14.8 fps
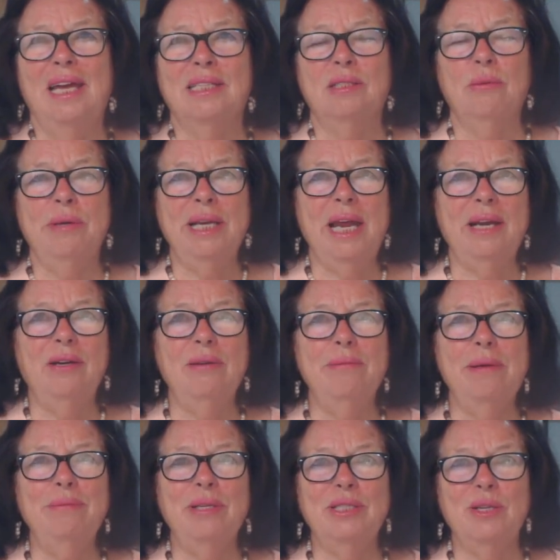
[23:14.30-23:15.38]
So when I
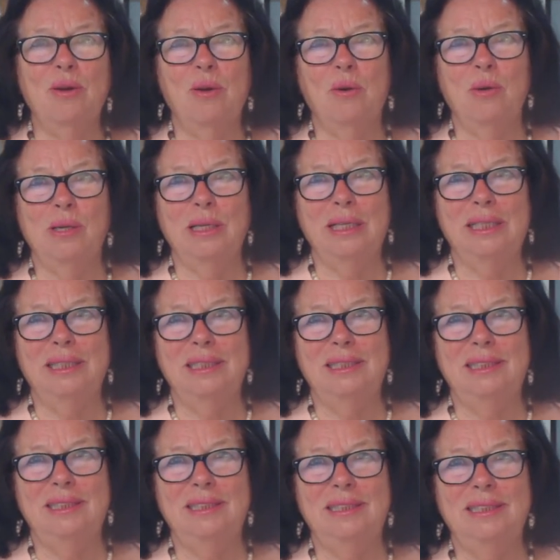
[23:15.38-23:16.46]
remember the whole,
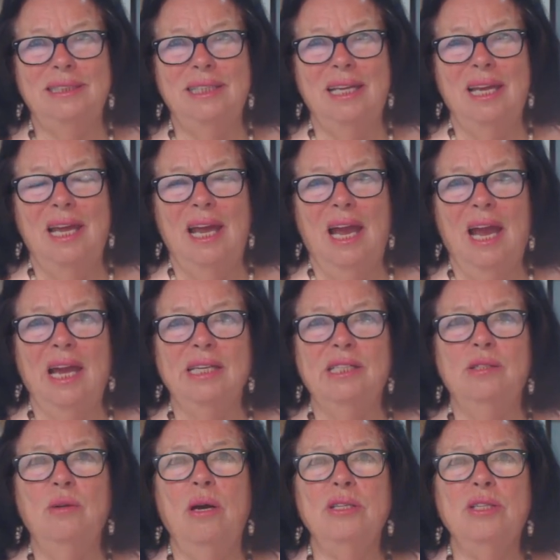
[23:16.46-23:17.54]
and
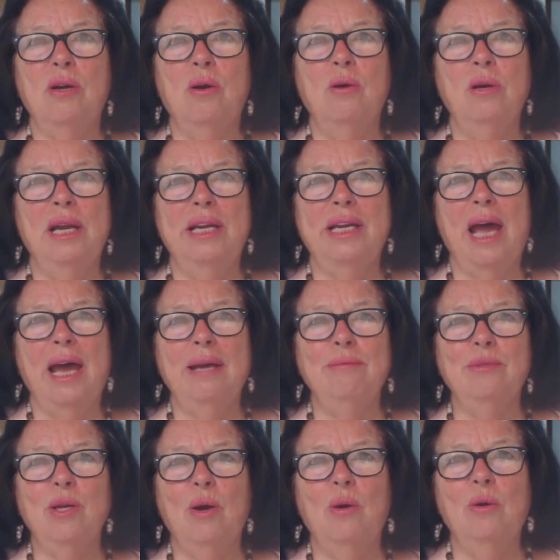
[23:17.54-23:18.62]
you are the whole, and
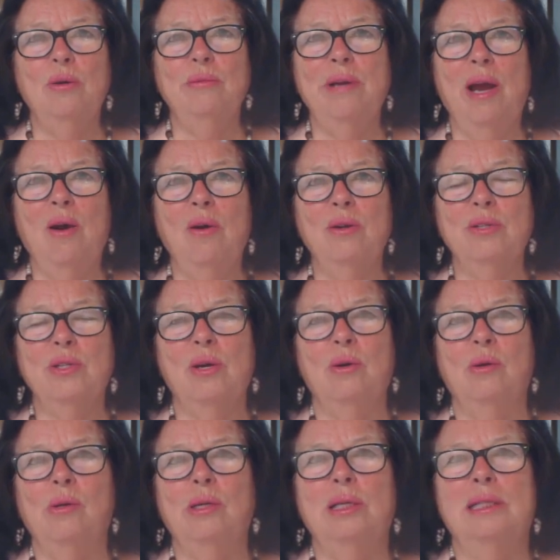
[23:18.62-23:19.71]
I'm the whole, we are all the
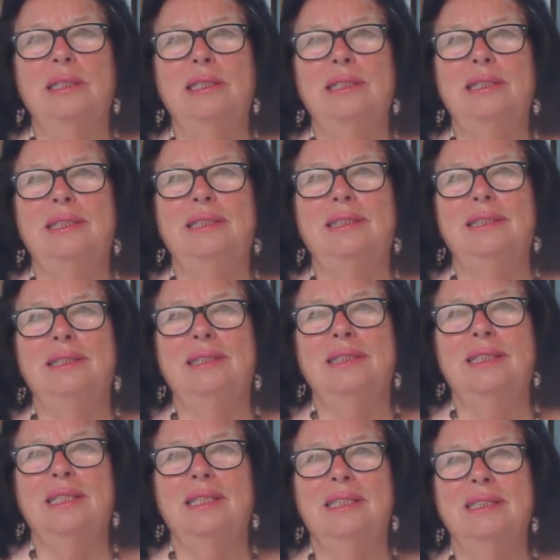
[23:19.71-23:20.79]
whole,
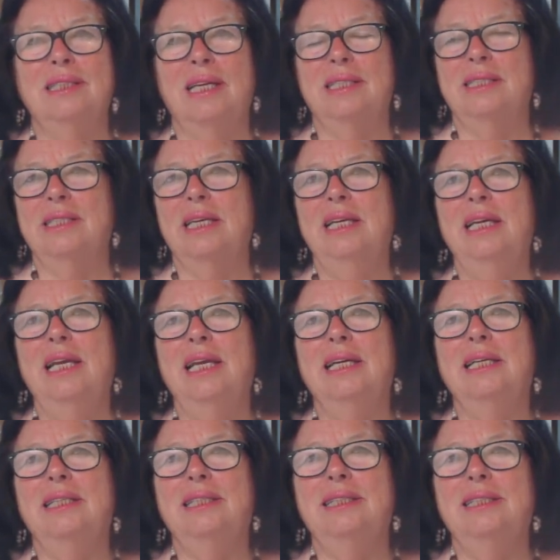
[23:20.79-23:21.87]
that's the
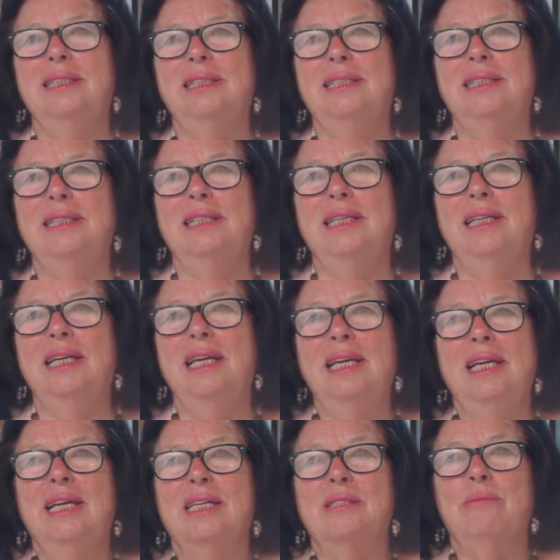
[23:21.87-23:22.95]
healing.
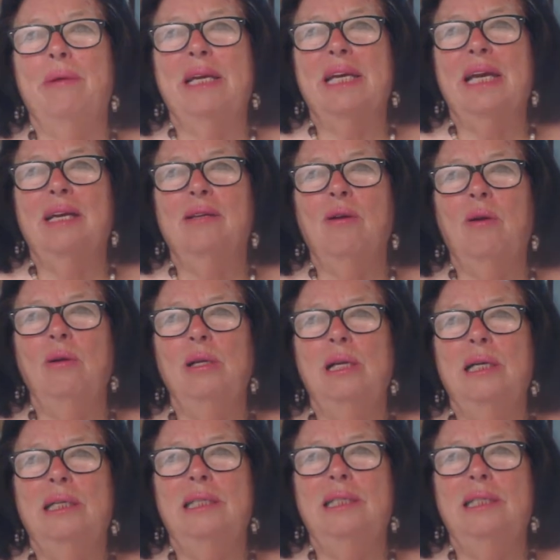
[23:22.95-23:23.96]
Healing is making whole.